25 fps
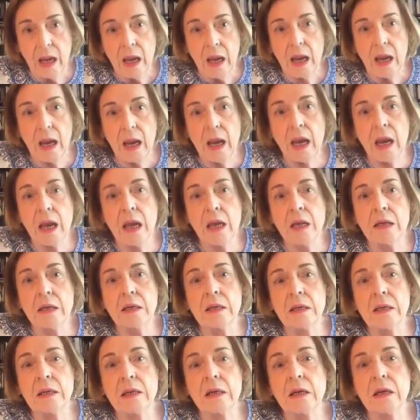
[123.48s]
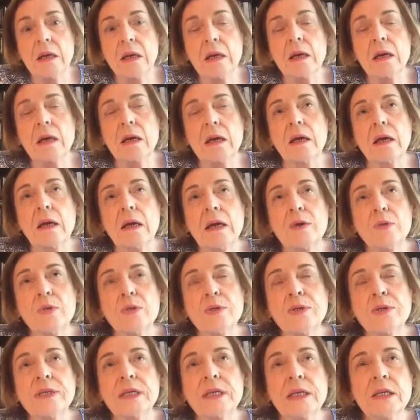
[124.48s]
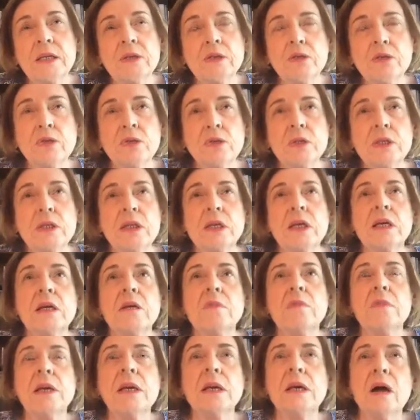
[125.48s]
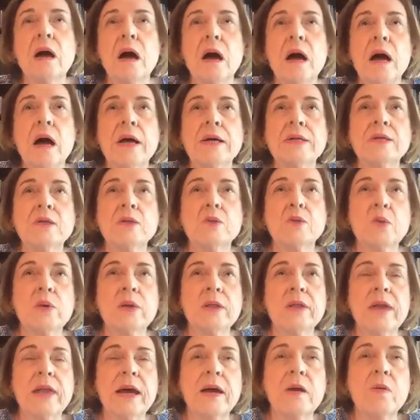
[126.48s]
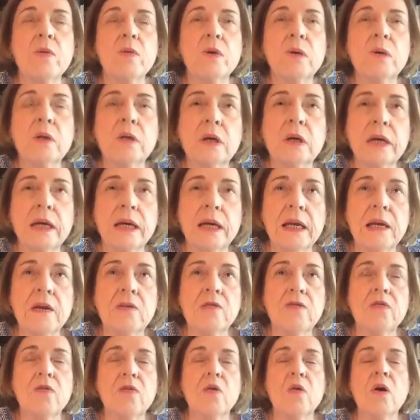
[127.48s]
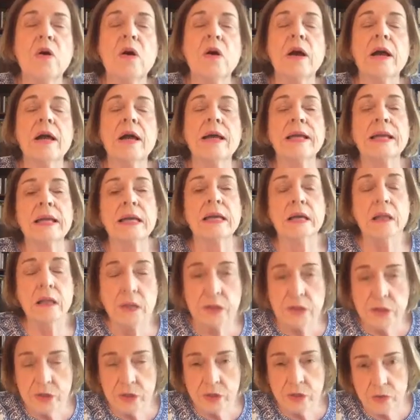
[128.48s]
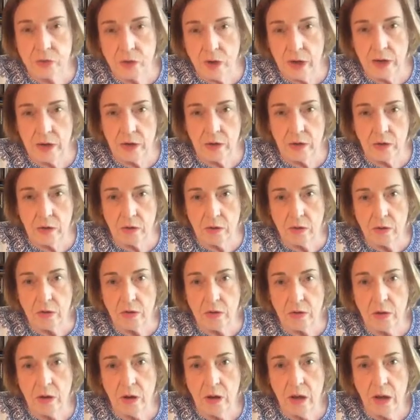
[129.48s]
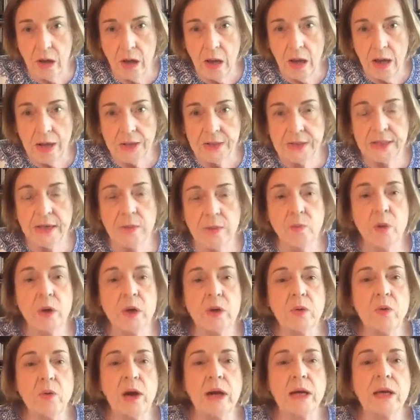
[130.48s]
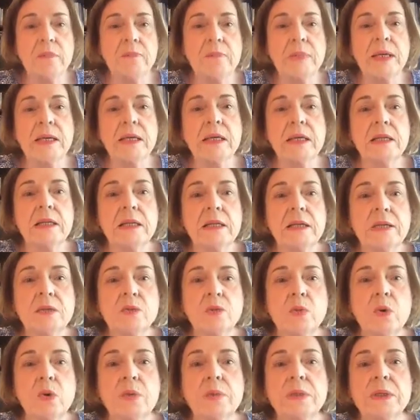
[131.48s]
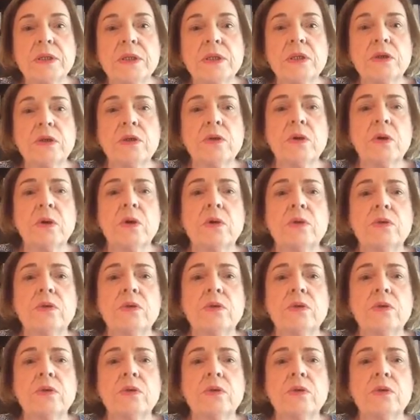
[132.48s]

And it was interesting because when they were looking for an illustrator, someone recommended this woman to